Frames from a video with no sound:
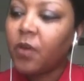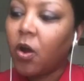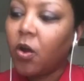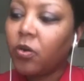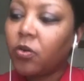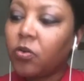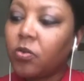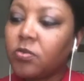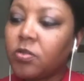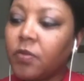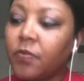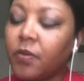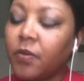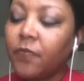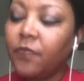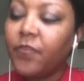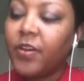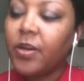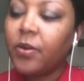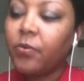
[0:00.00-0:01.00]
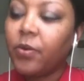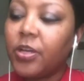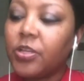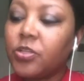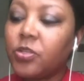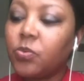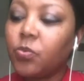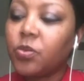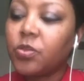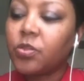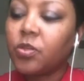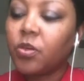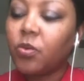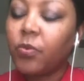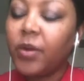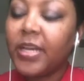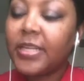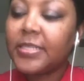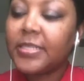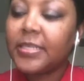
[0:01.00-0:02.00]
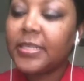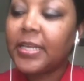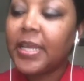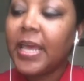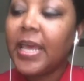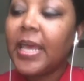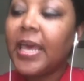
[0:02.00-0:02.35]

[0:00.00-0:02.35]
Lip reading: Articles of Confederation was corrected,